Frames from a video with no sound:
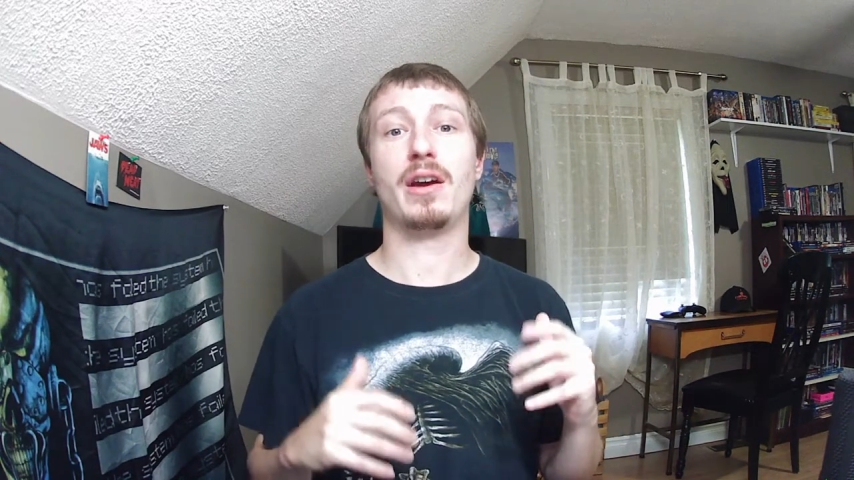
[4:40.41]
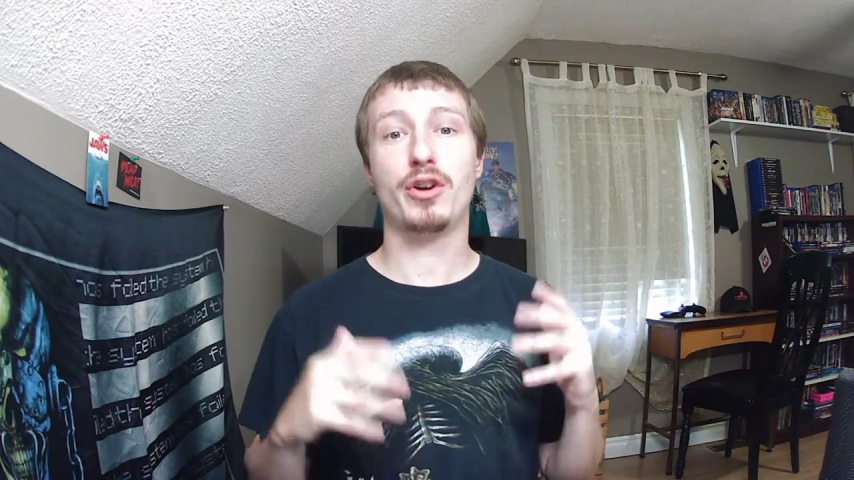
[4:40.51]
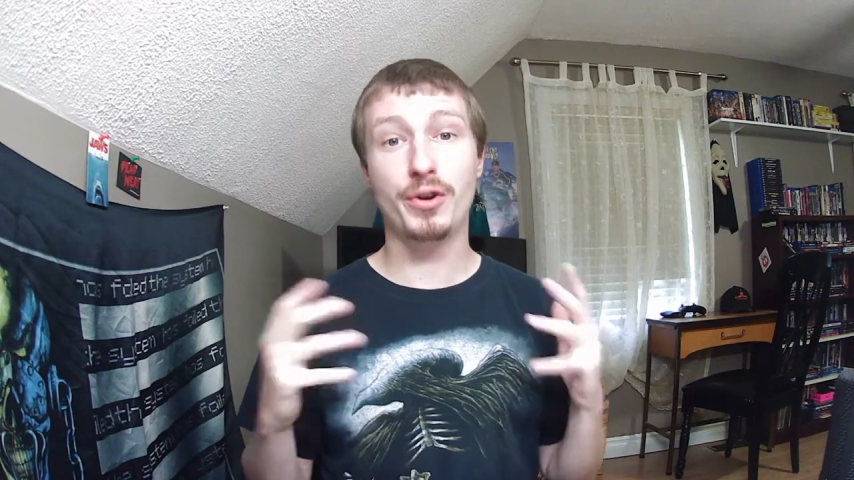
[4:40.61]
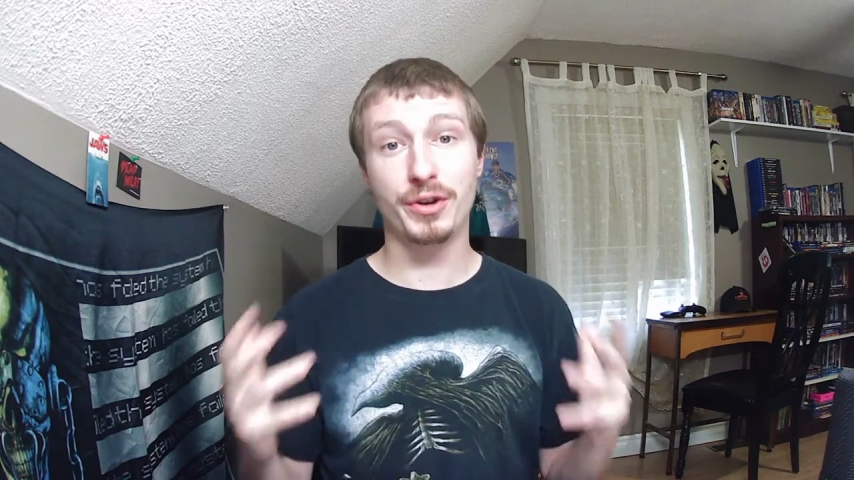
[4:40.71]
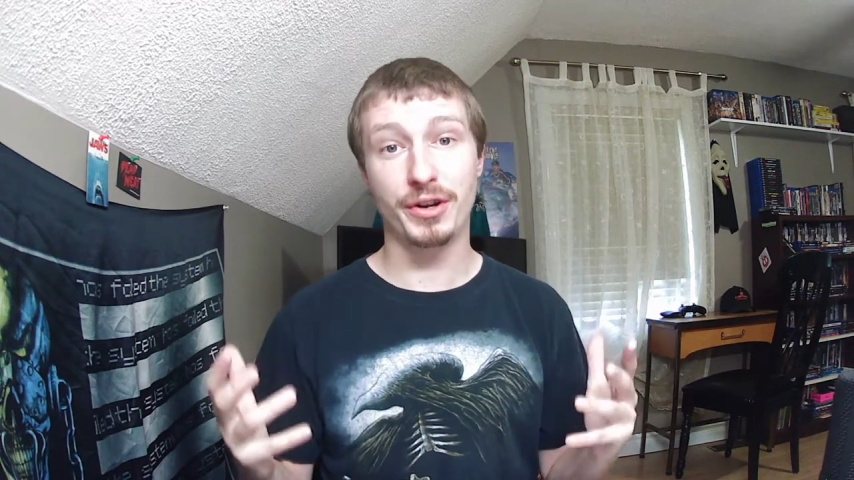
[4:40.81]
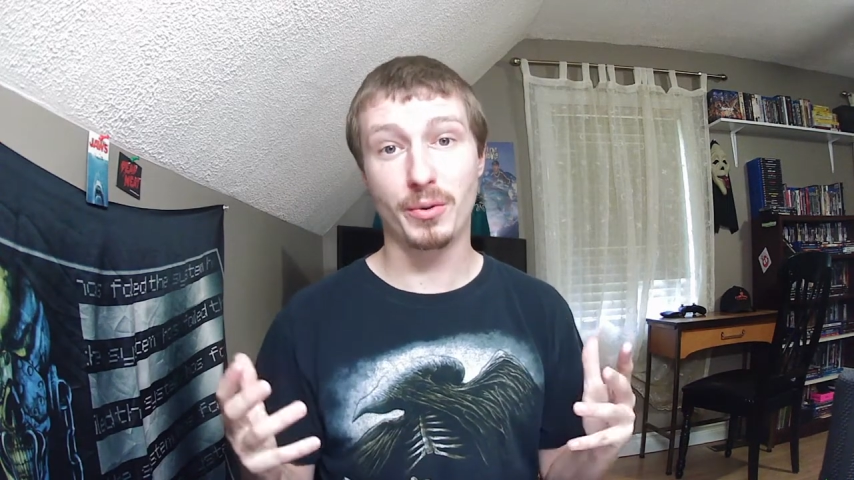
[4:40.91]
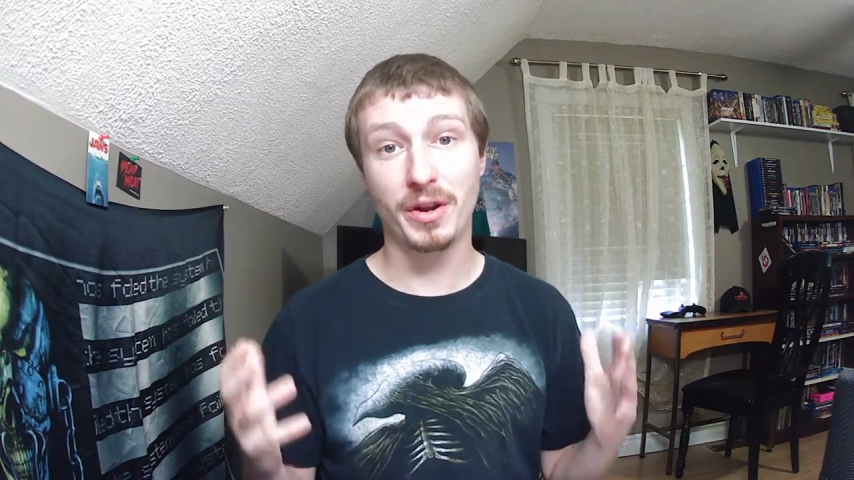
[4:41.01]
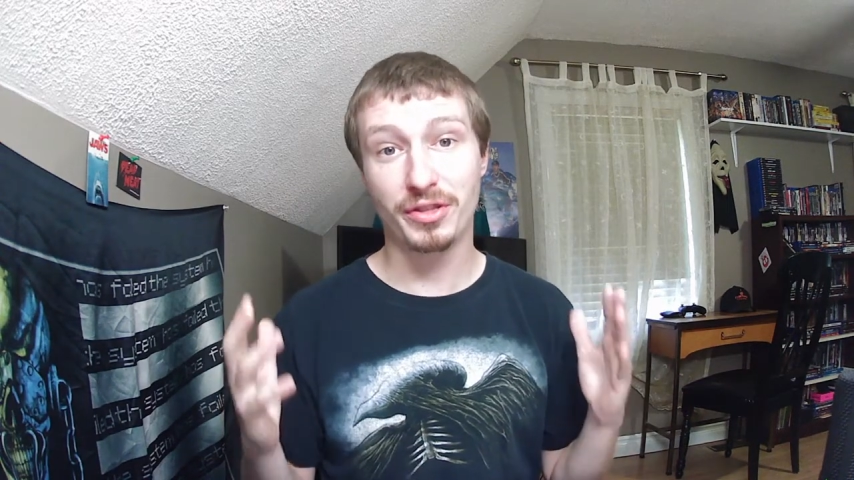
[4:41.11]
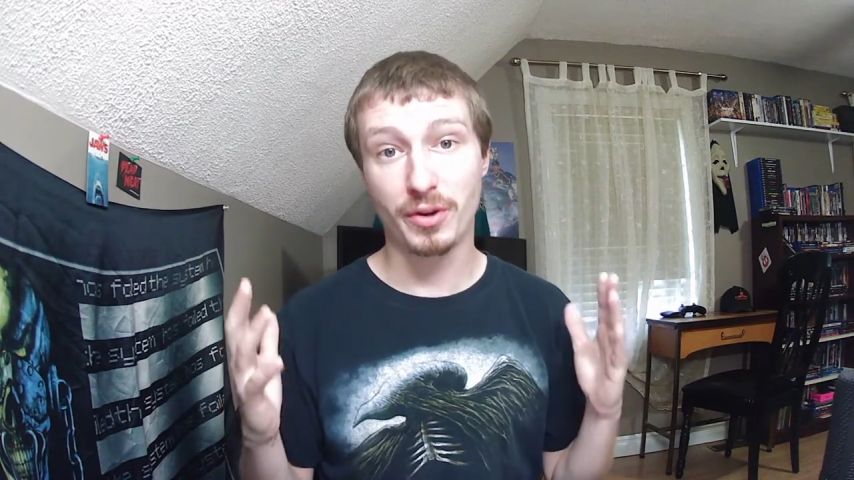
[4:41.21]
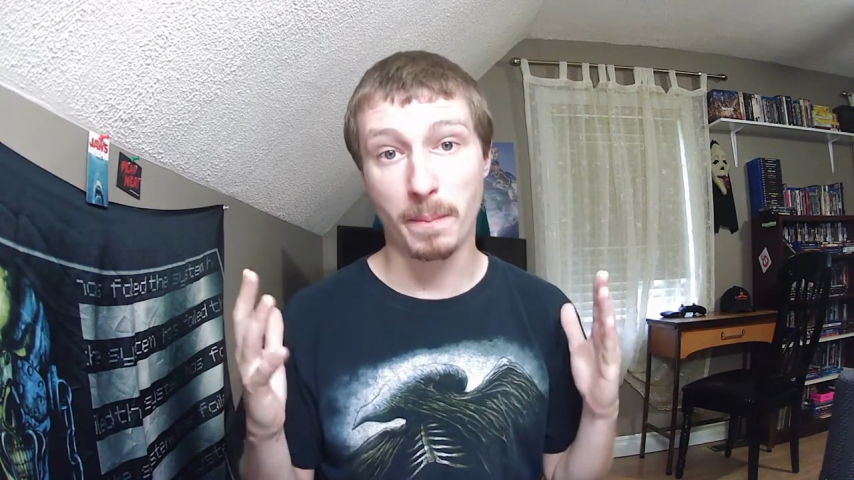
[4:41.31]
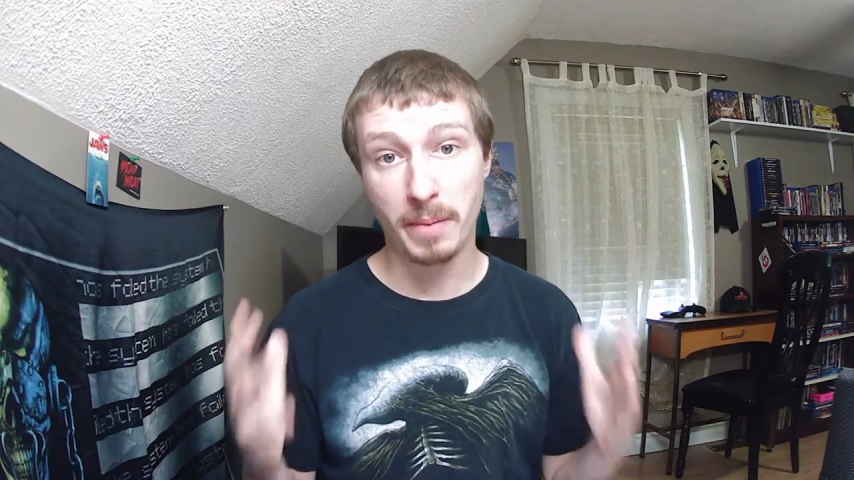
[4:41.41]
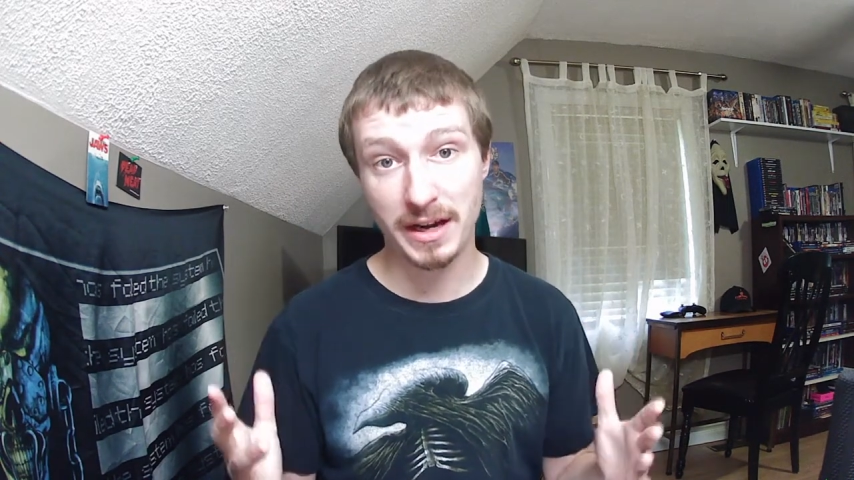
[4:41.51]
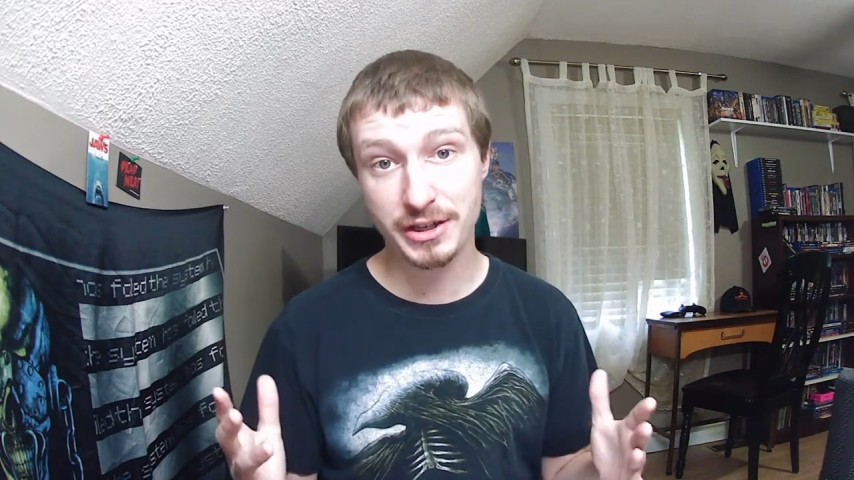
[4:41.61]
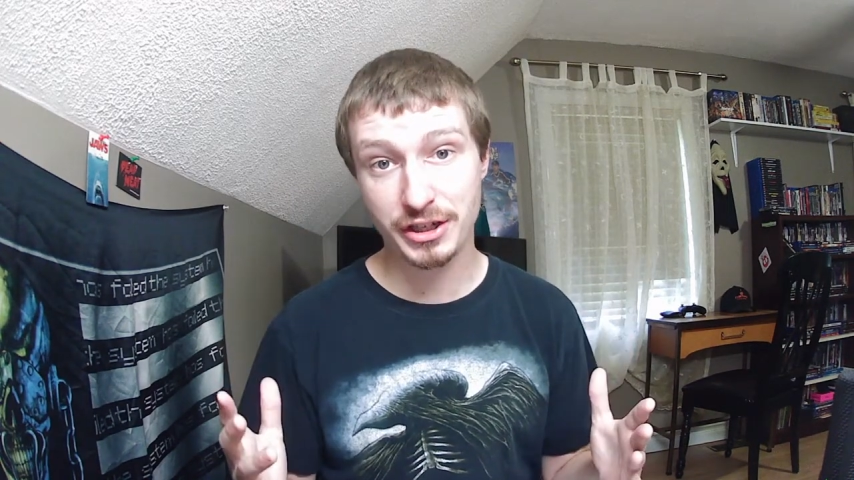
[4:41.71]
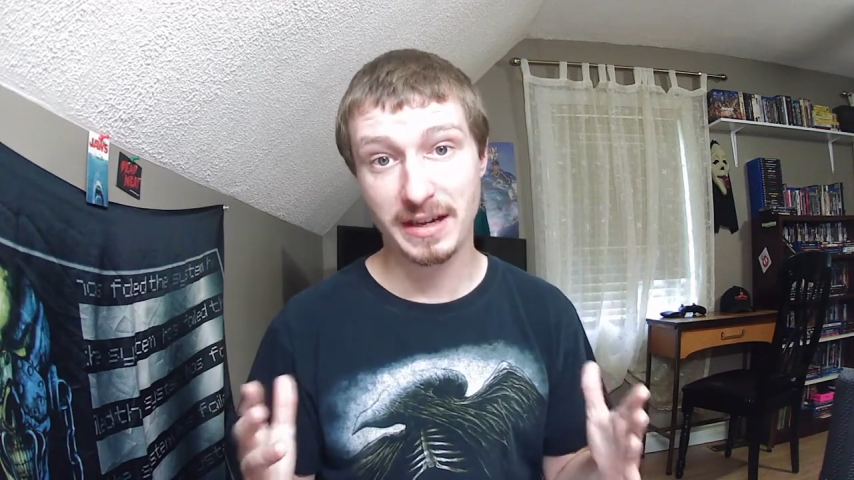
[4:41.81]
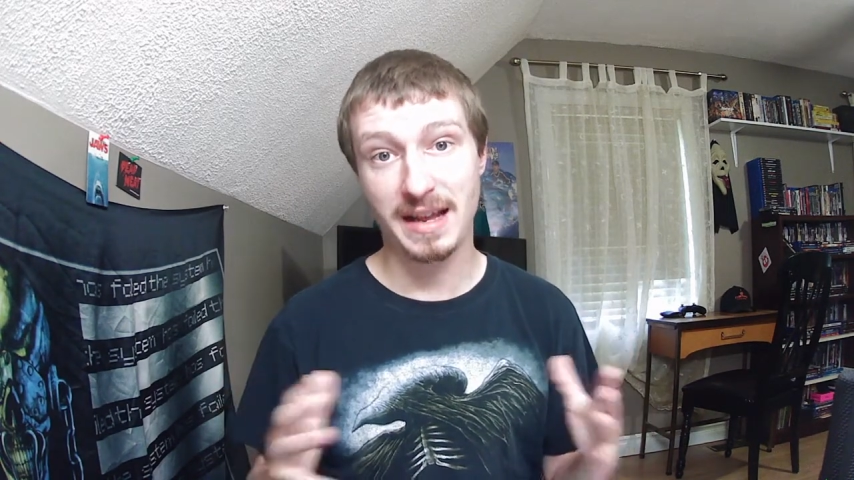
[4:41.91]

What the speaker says: could with their budget